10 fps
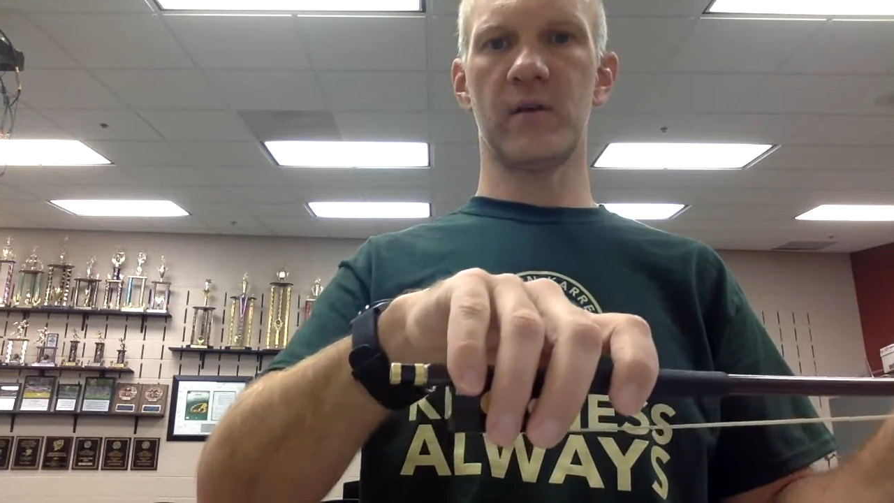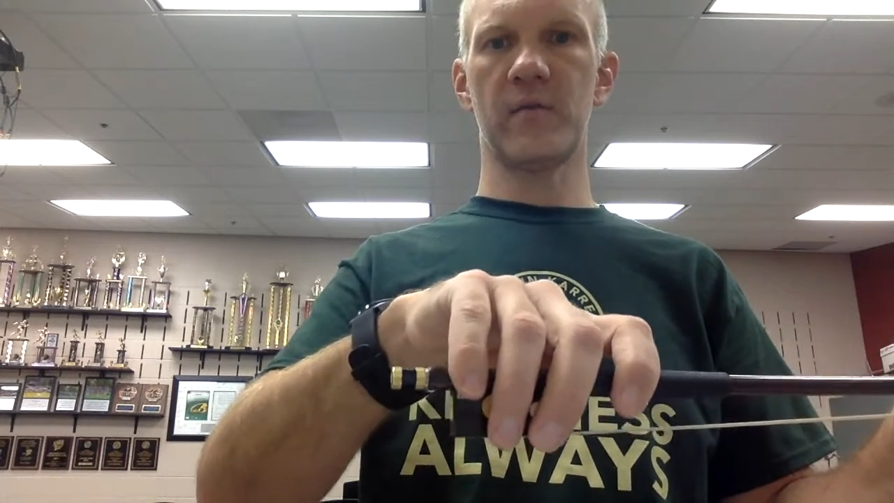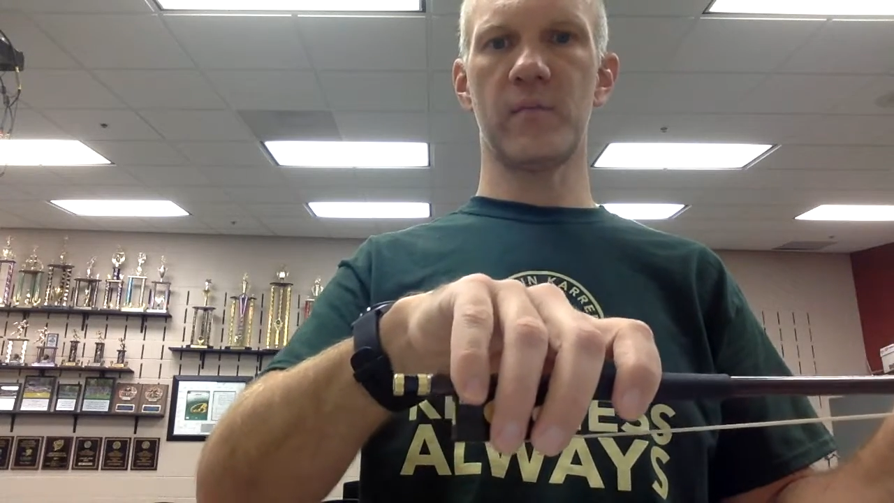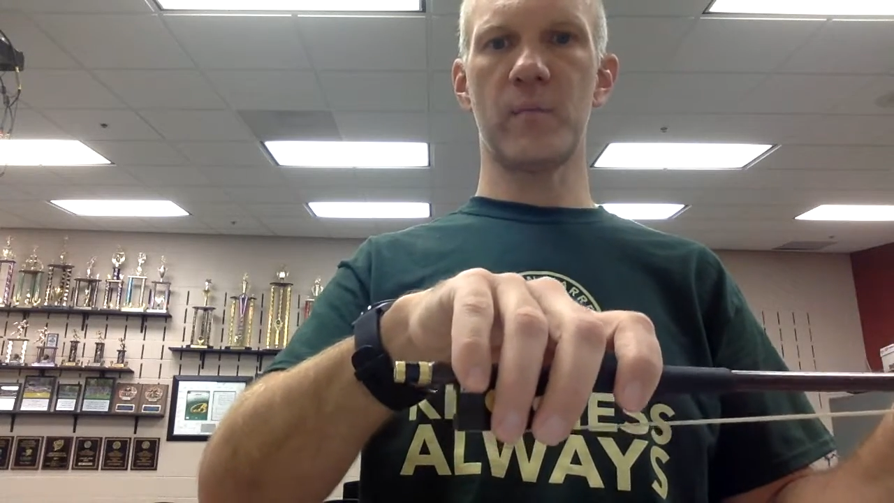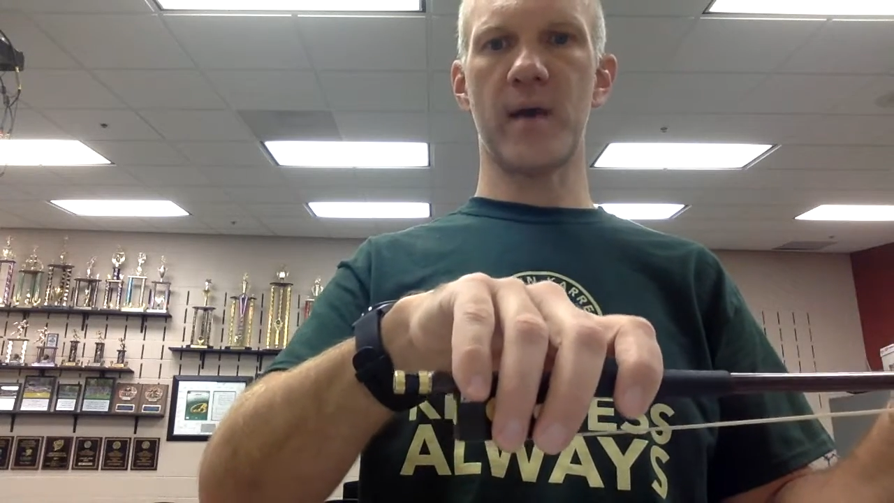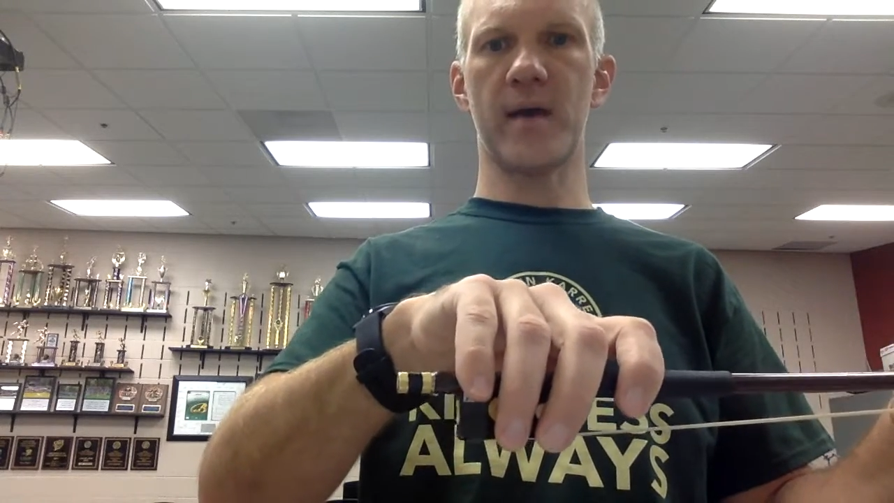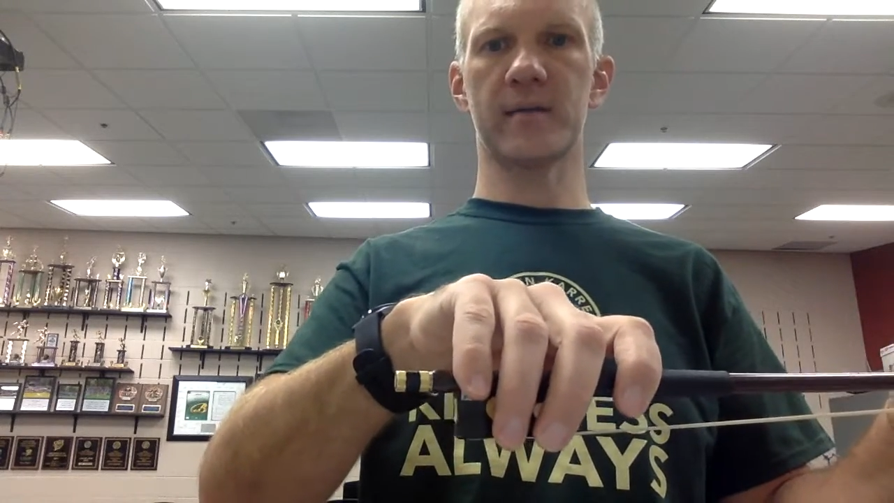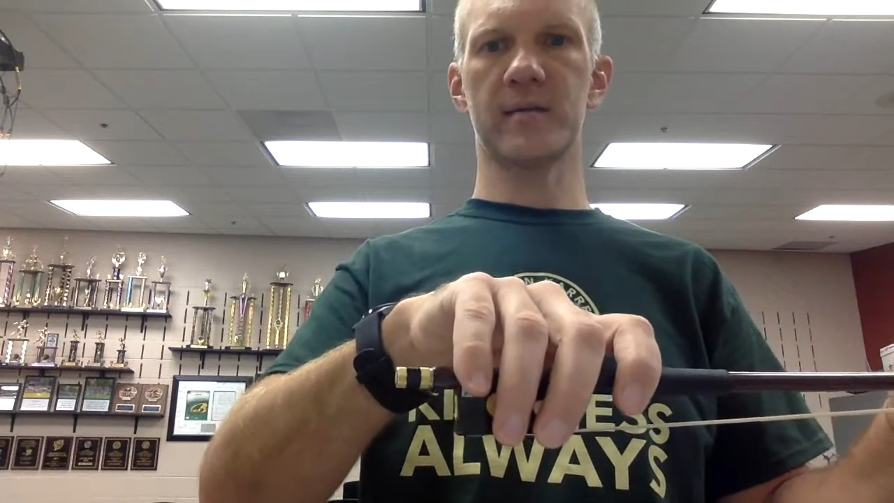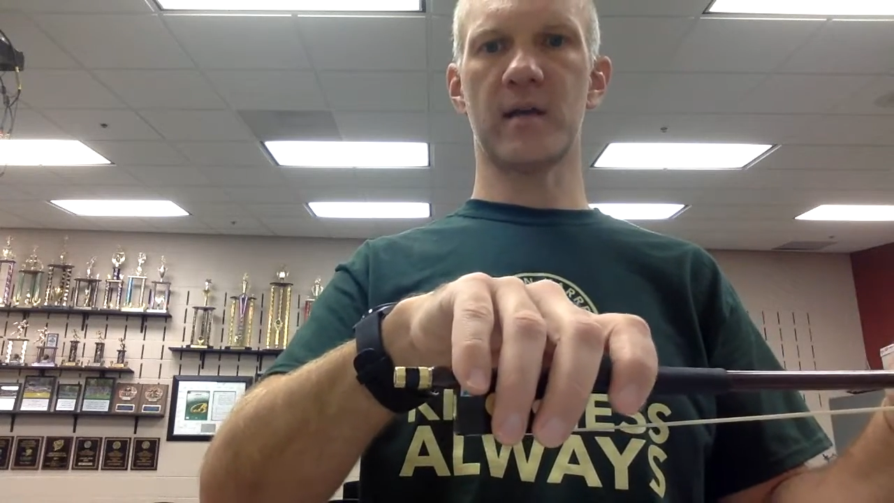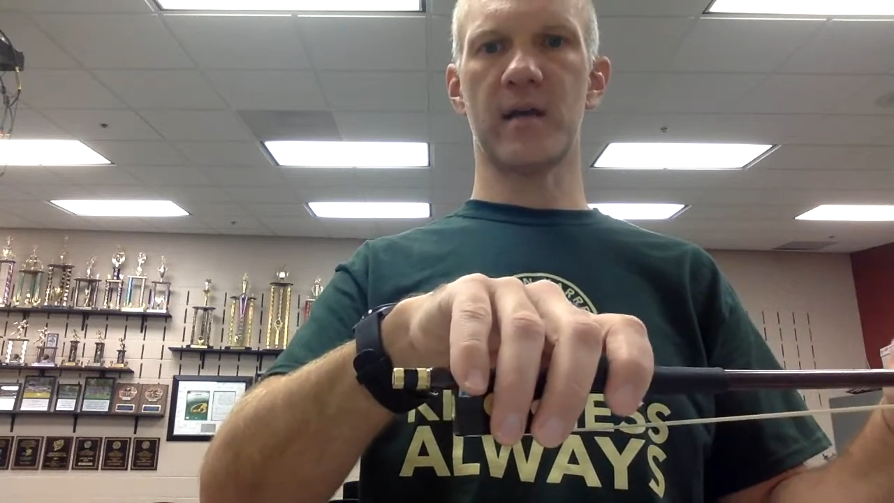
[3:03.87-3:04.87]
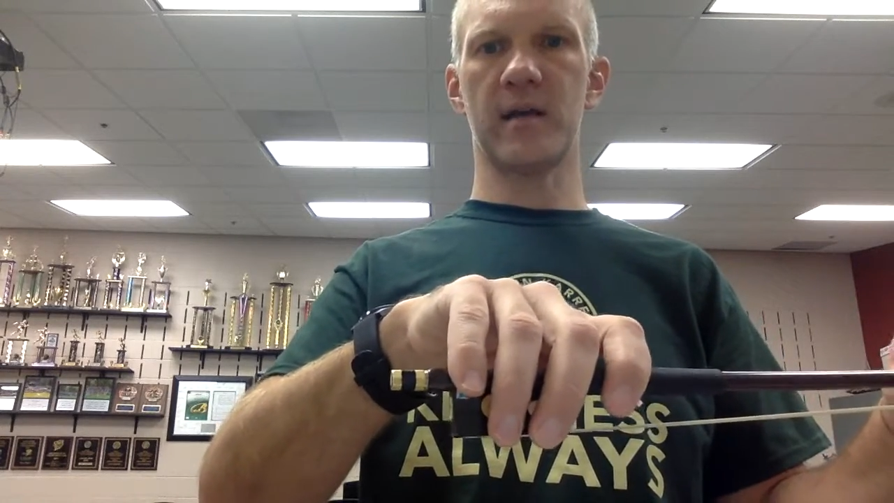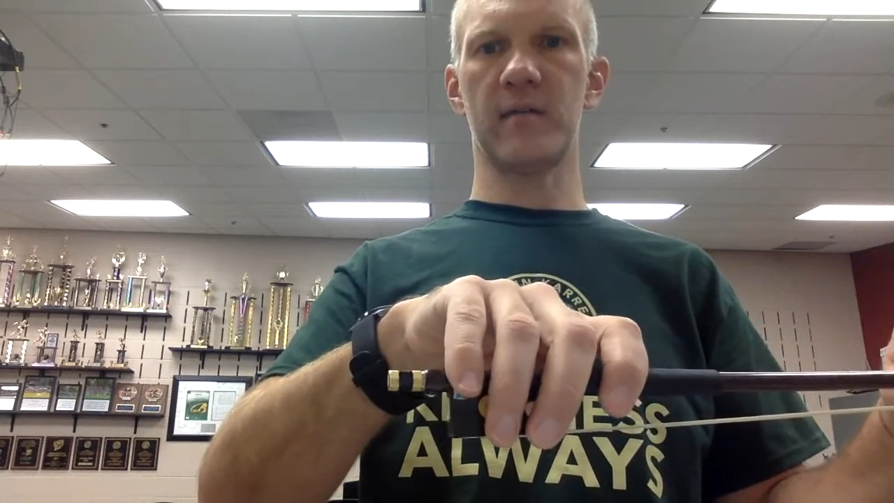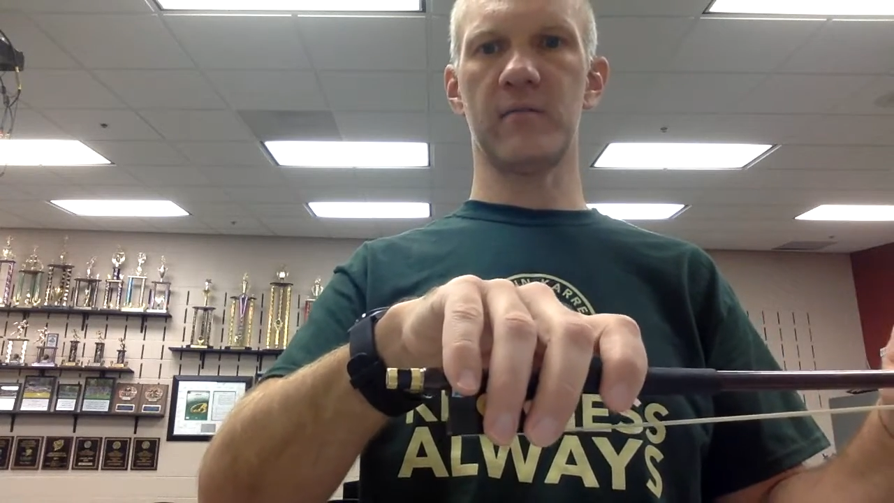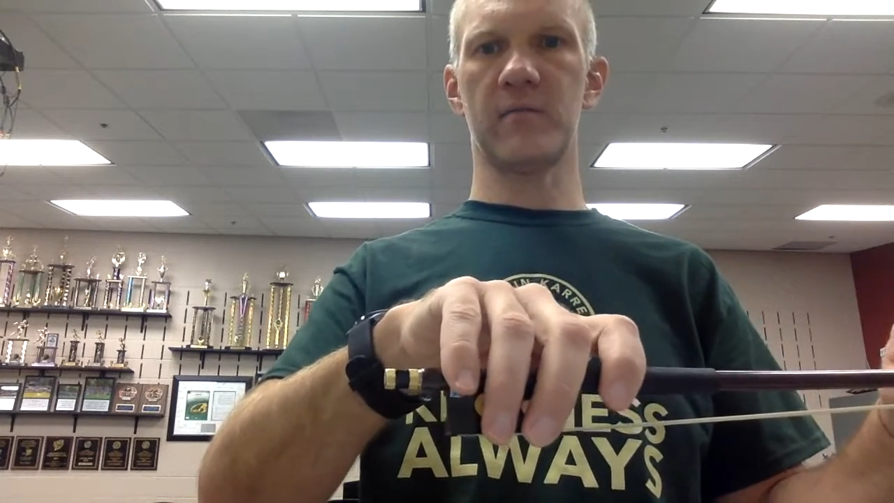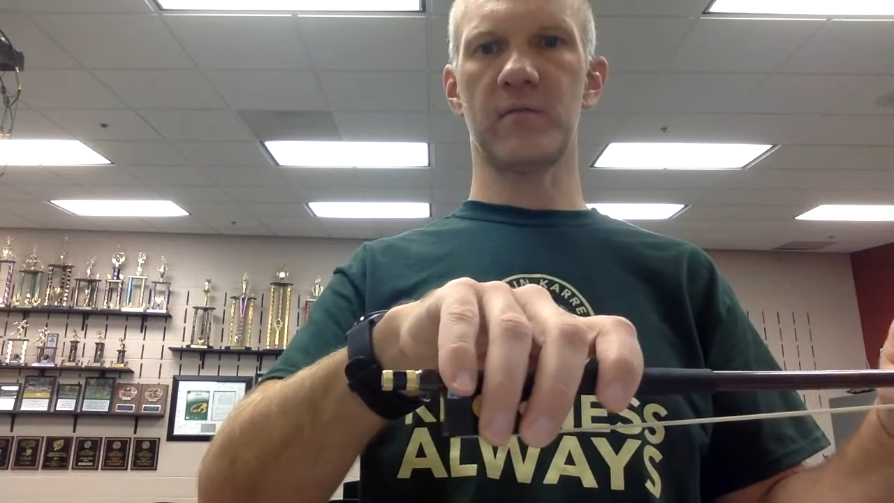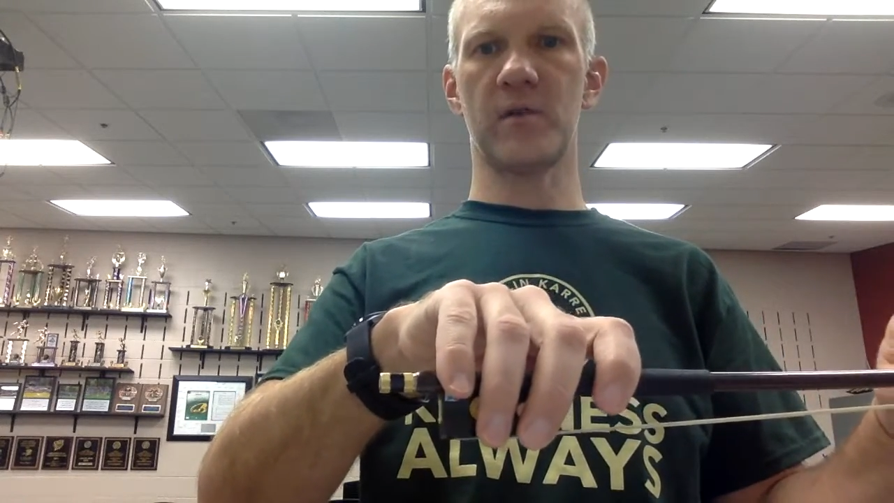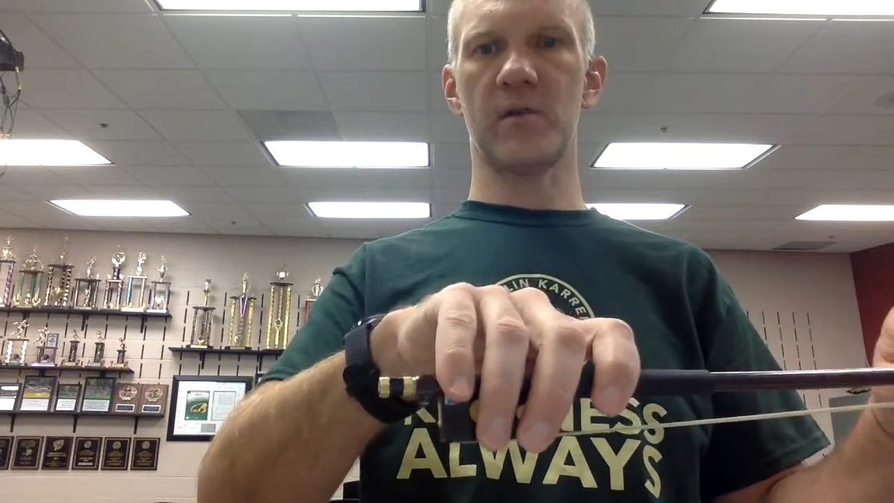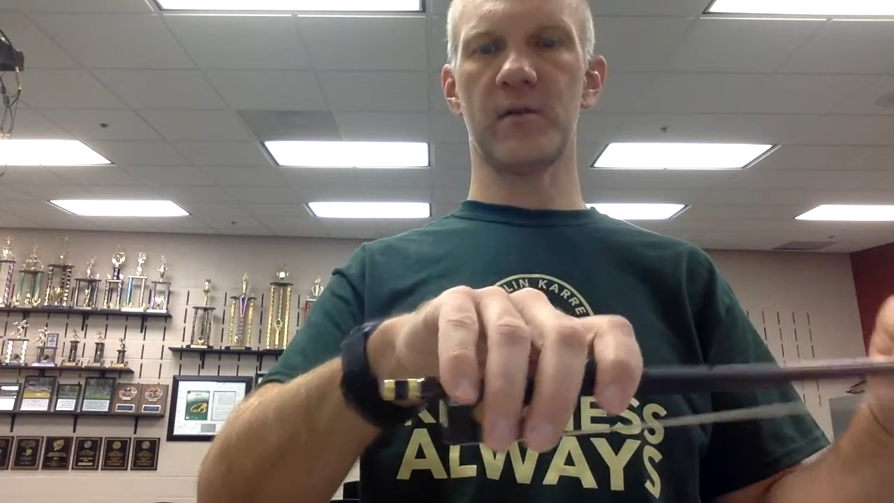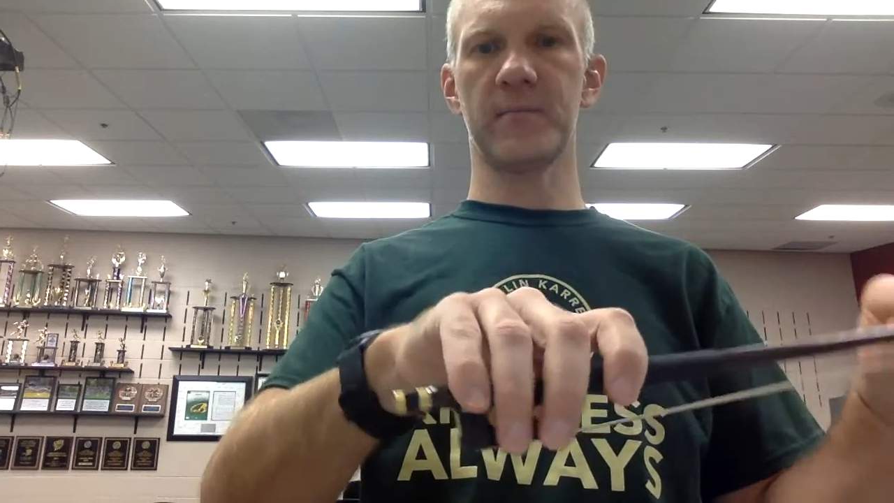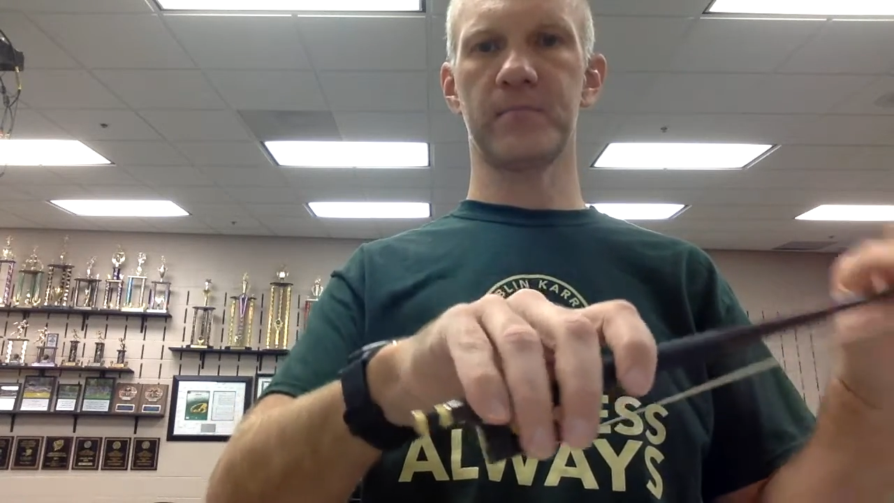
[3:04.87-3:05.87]
on the back side of the
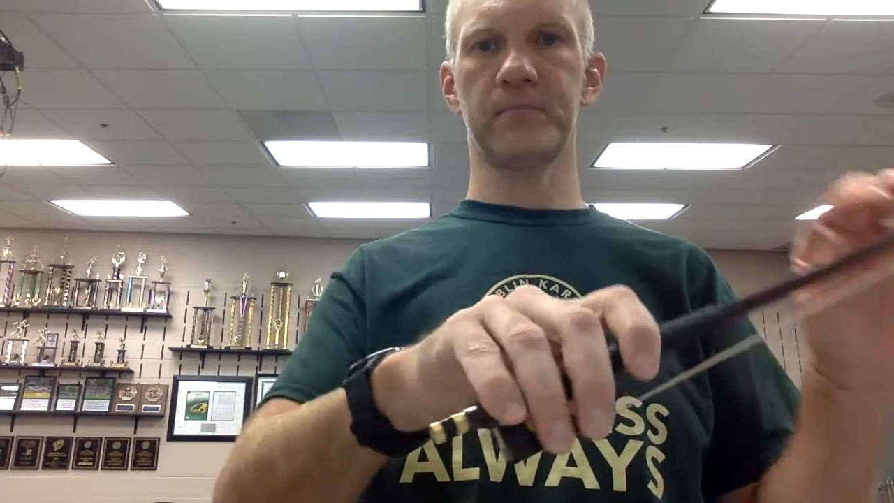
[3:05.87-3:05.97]
frog.